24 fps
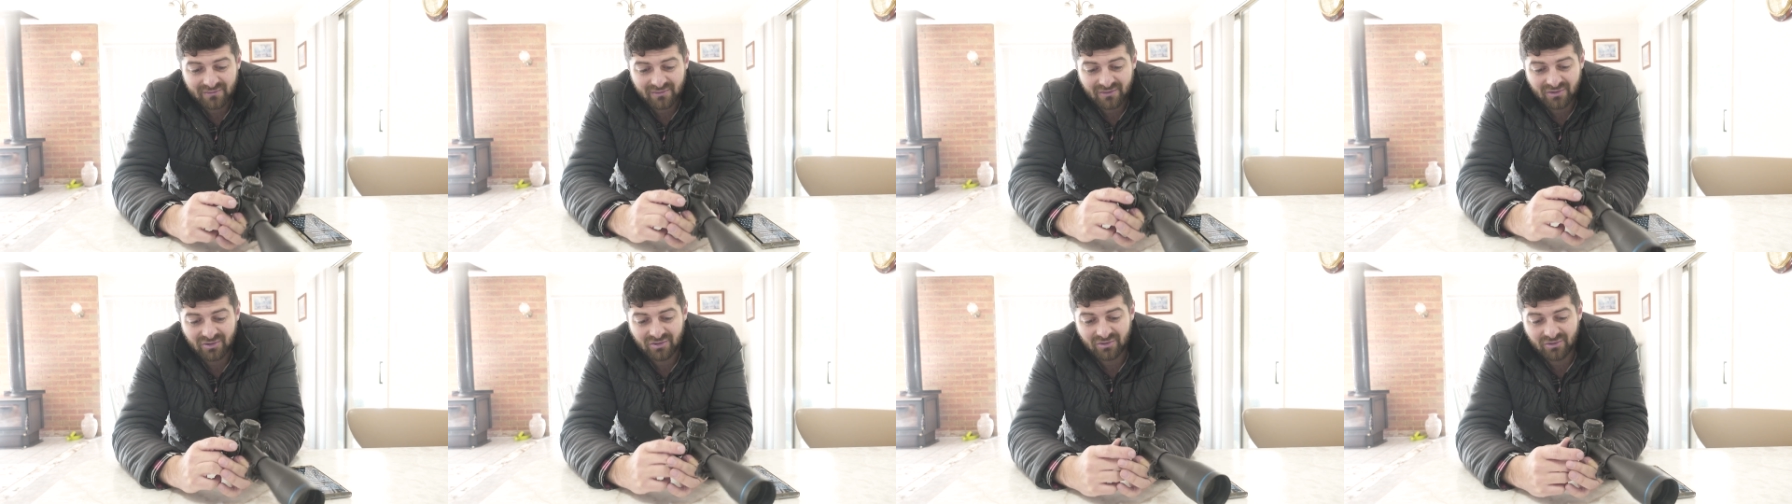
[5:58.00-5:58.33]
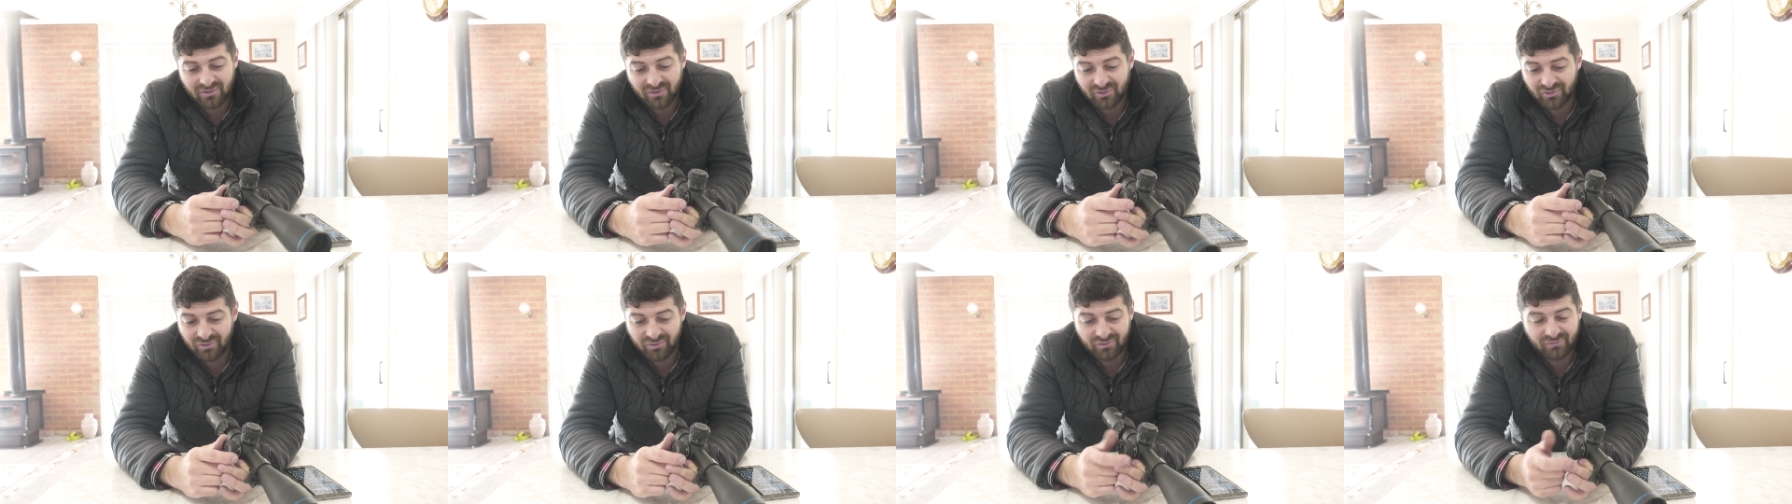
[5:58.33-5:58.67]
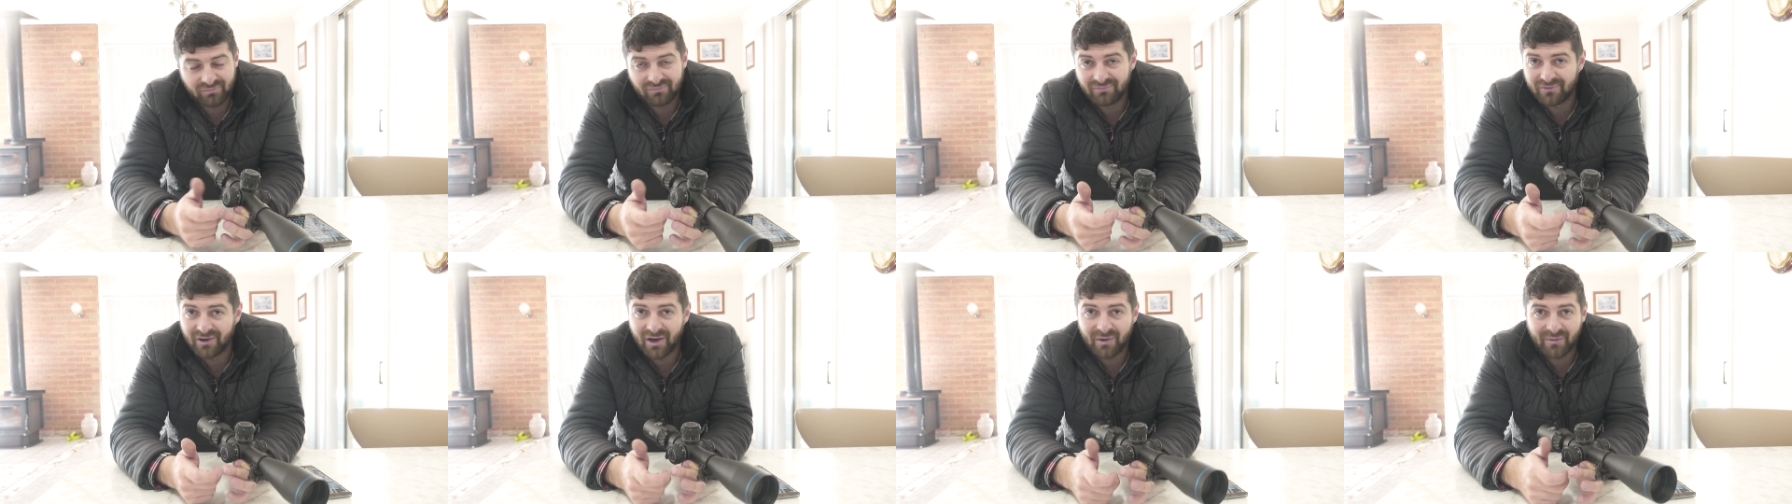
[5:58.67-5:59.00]

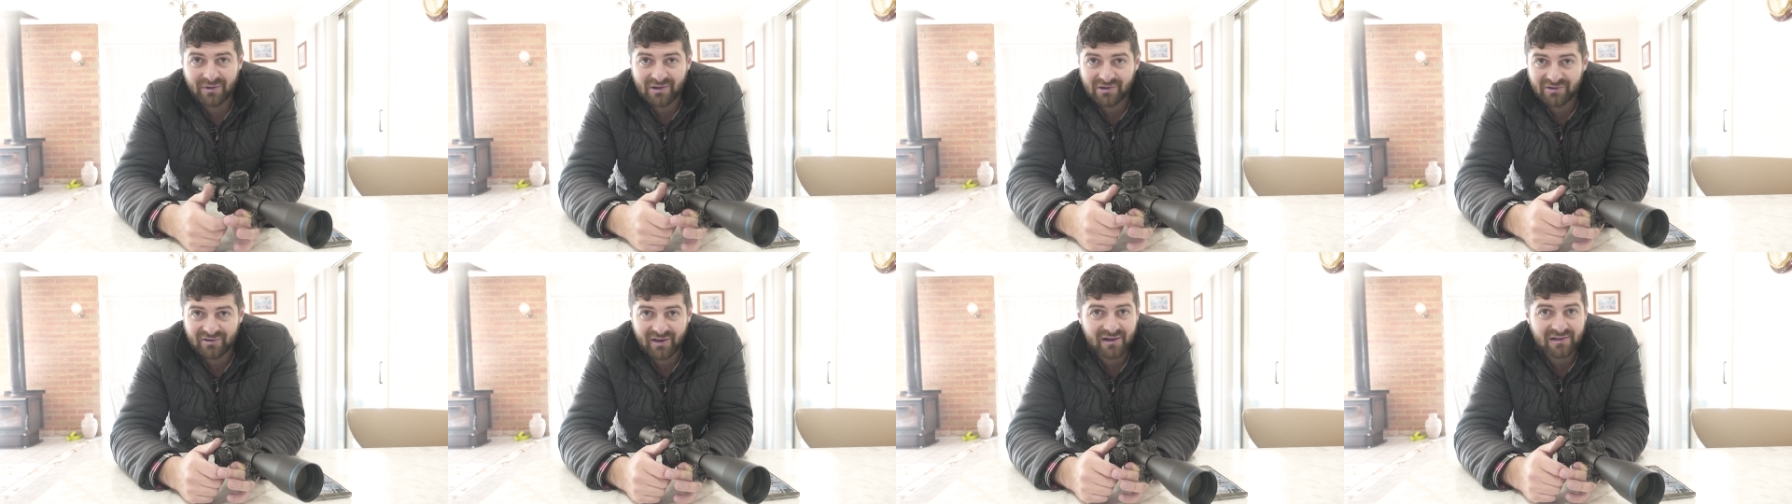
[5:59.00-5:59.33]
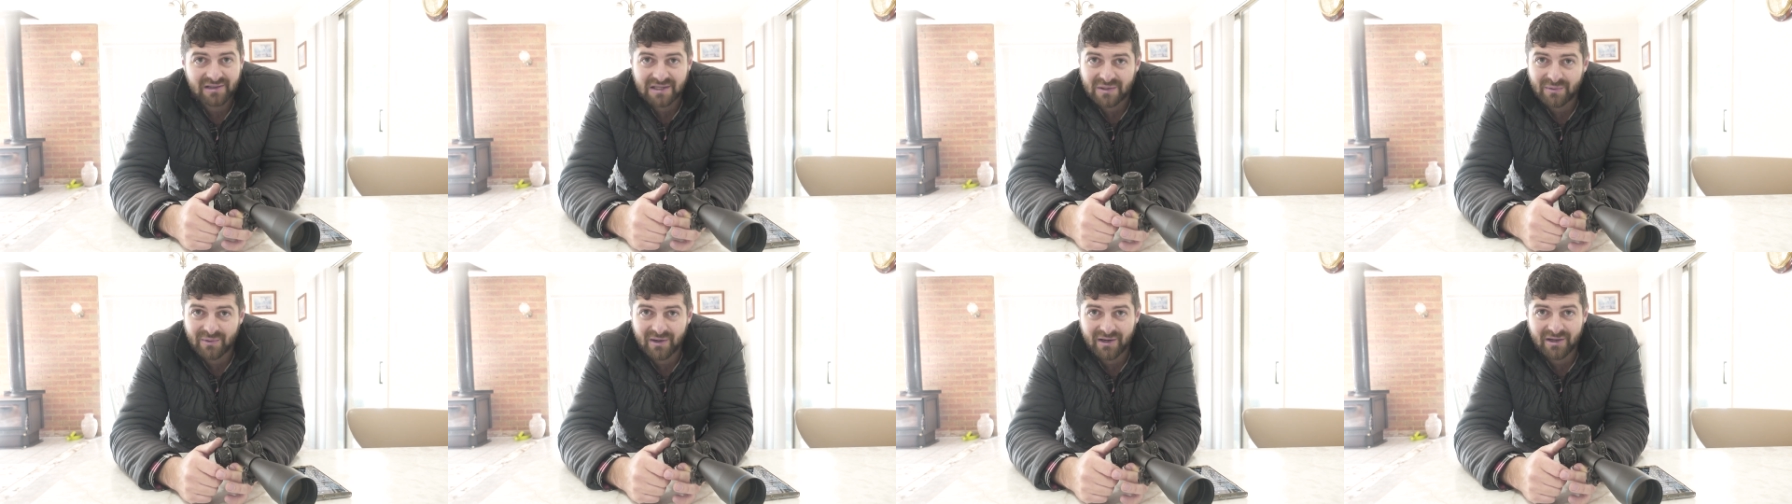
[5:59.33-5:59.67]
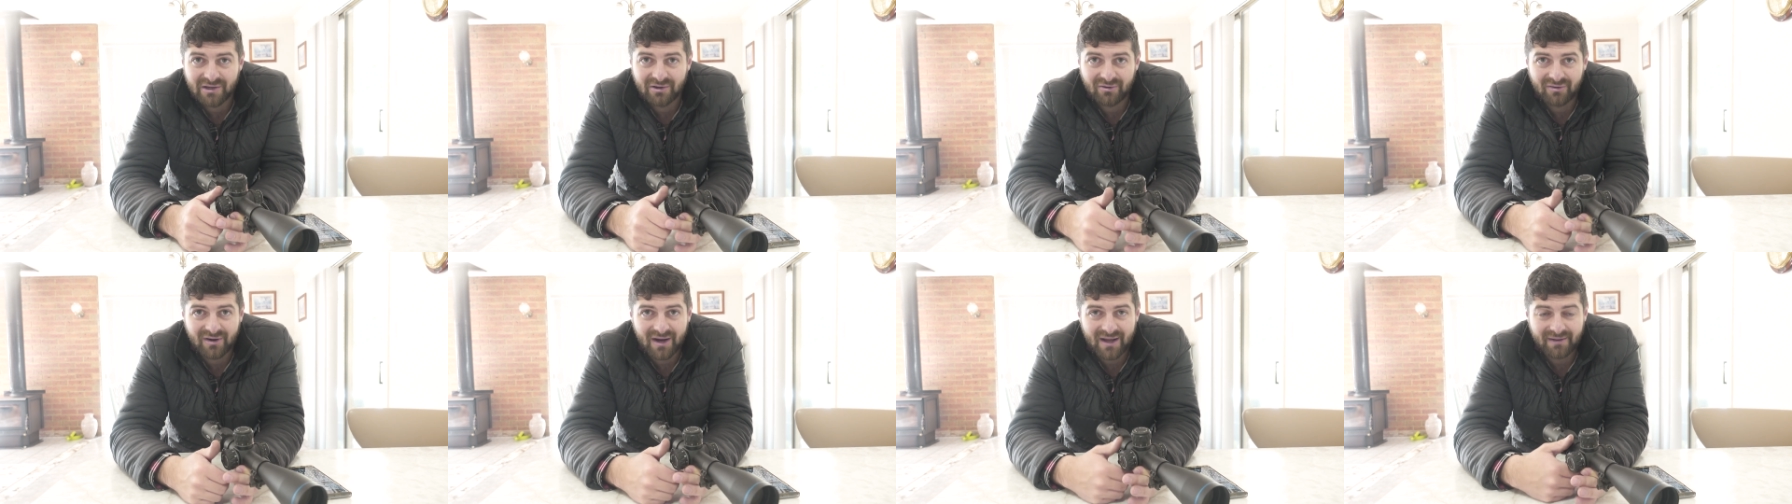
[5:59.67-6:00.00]
you know exactly where
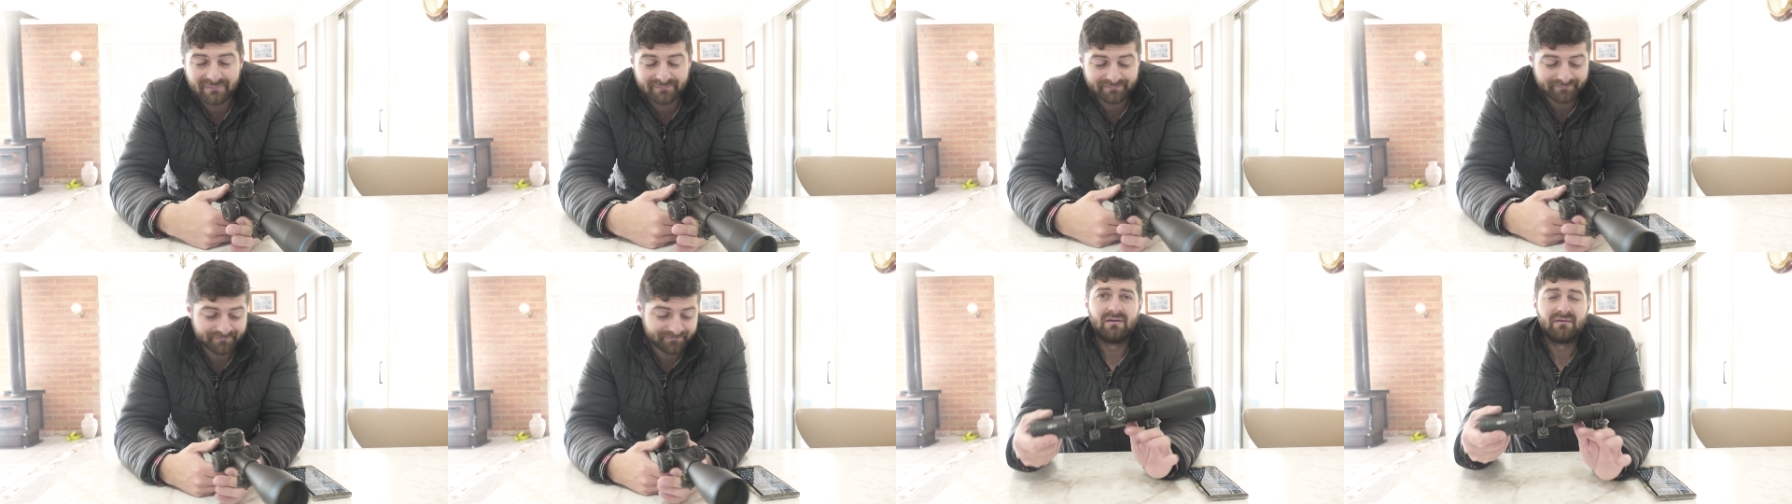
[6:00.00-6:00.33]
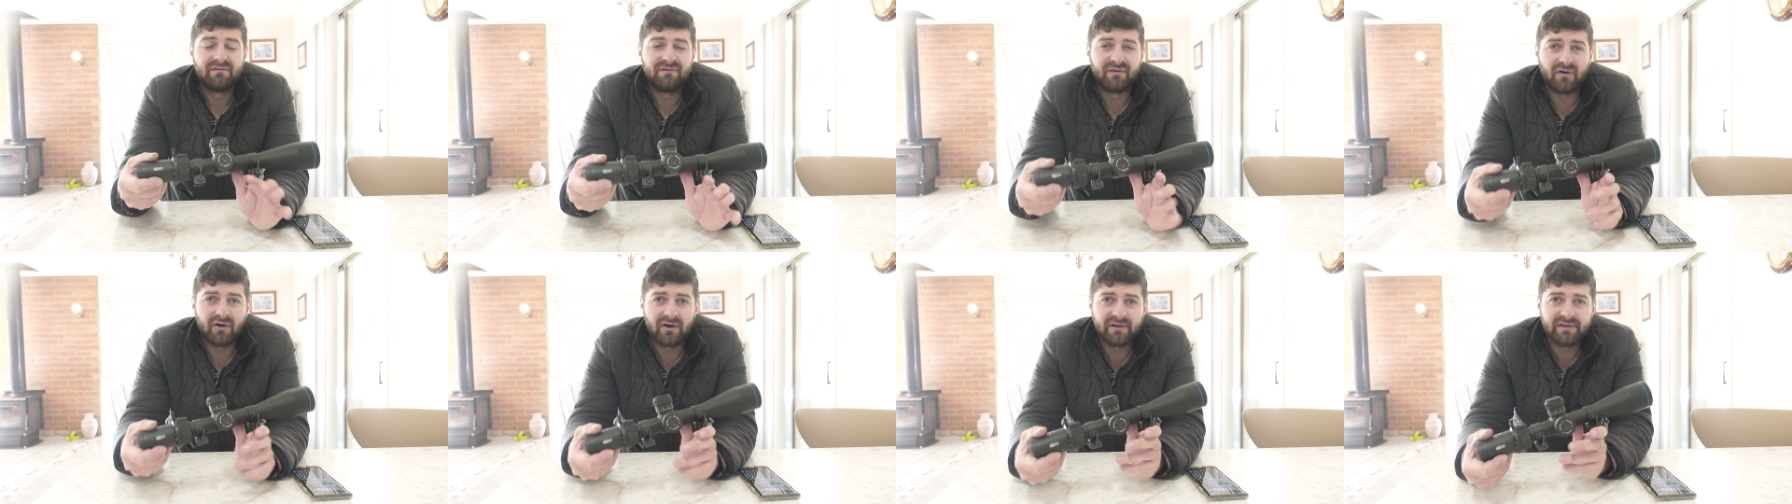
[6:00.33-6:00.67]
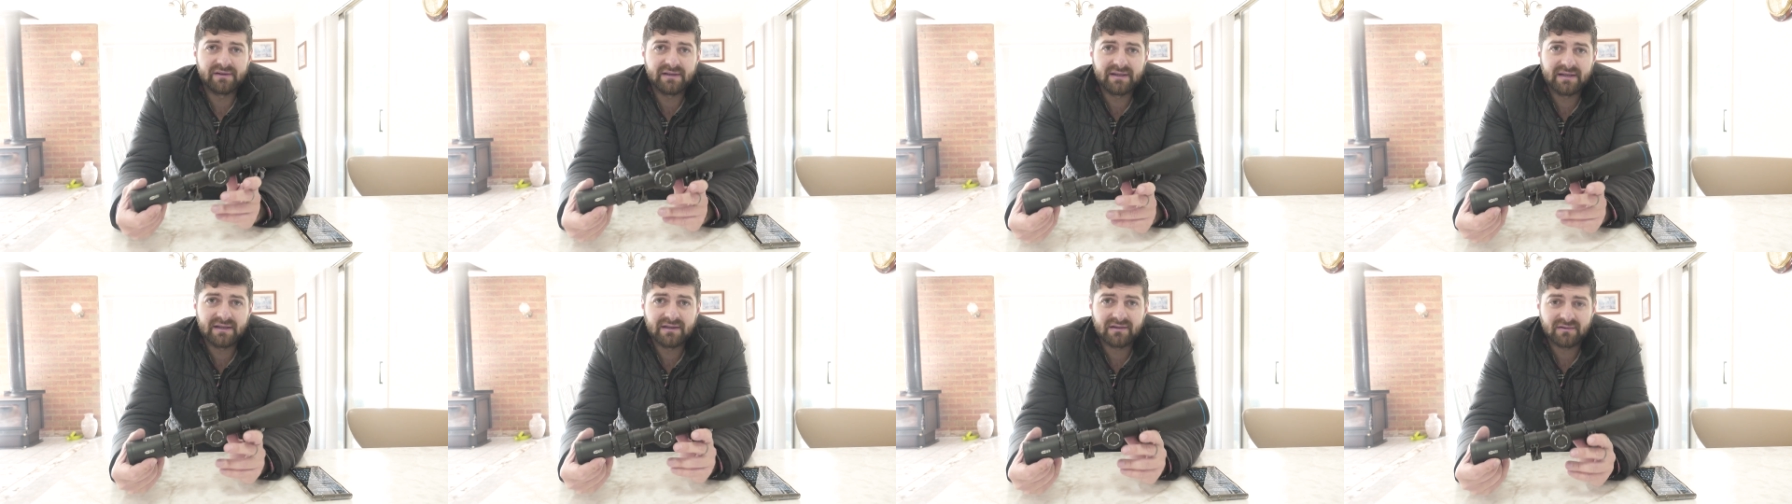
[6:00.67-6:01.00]
you're at.
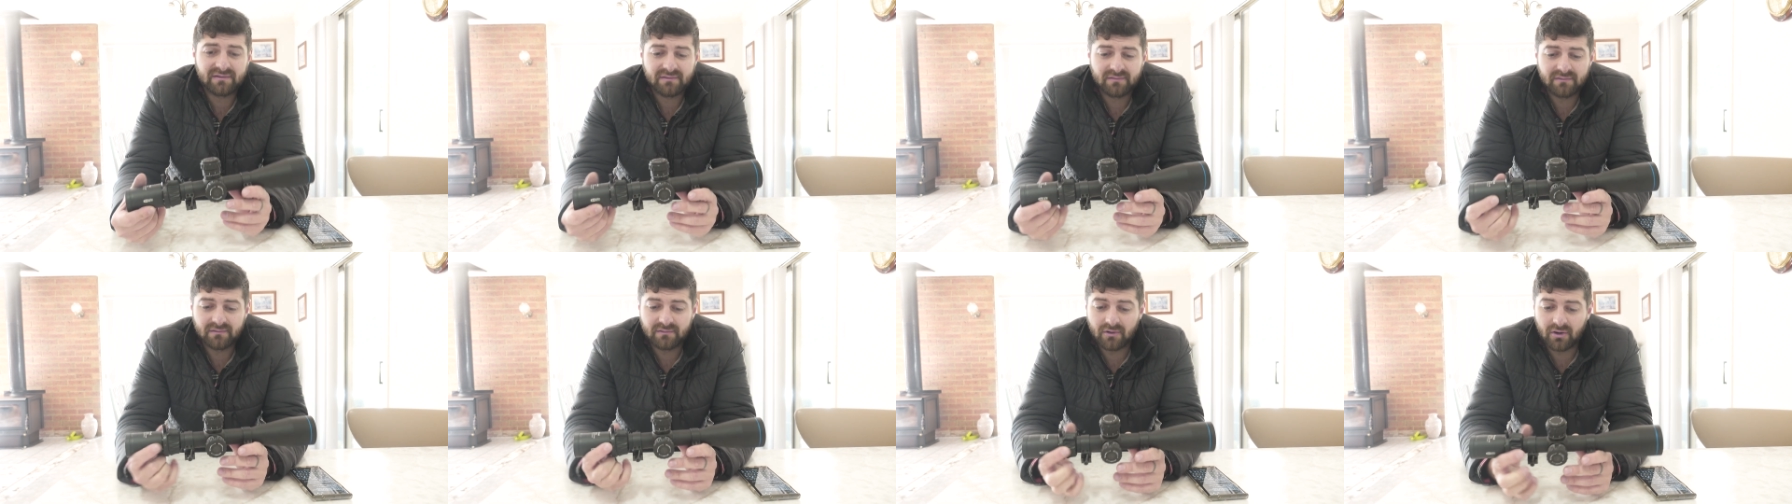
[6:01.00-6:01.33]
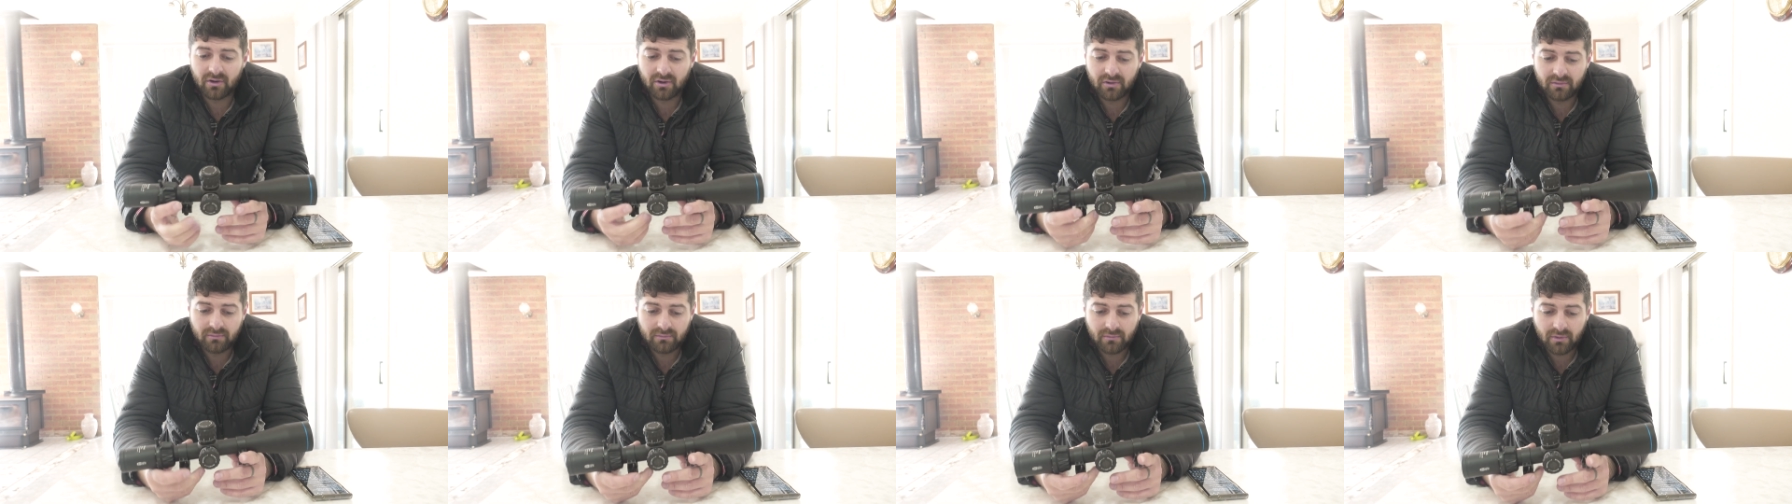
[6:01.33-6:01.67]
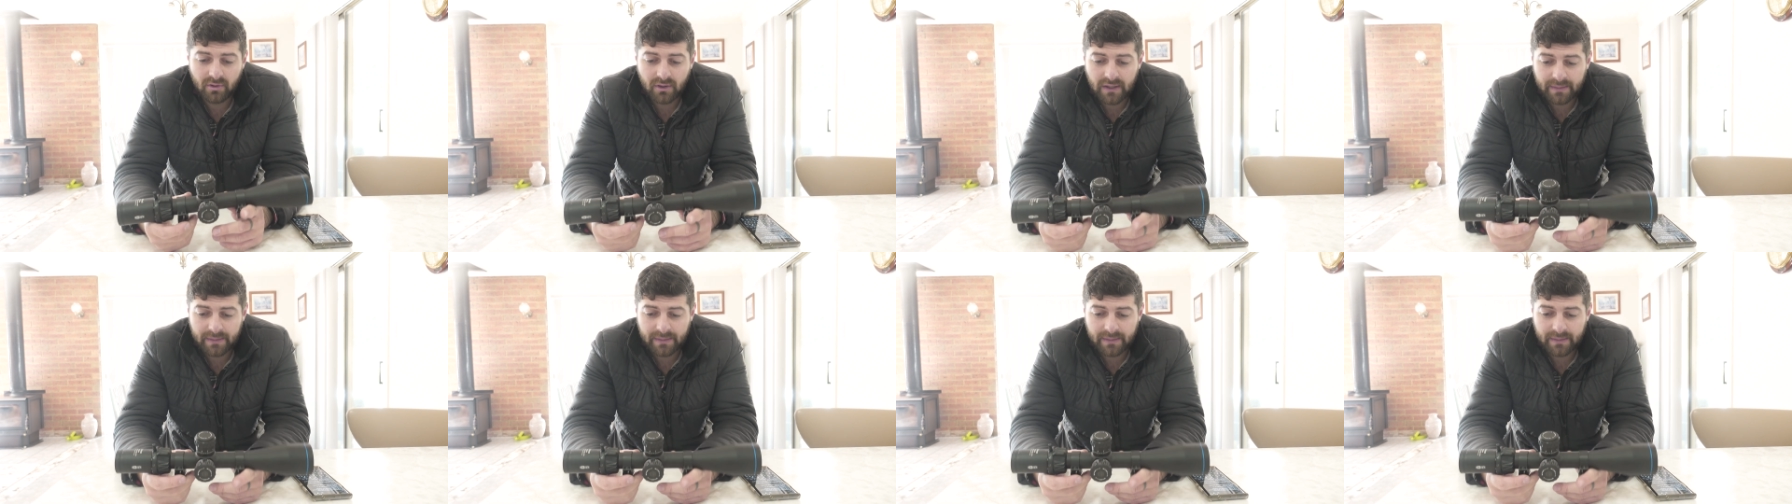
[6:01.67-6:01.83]
Finally, on my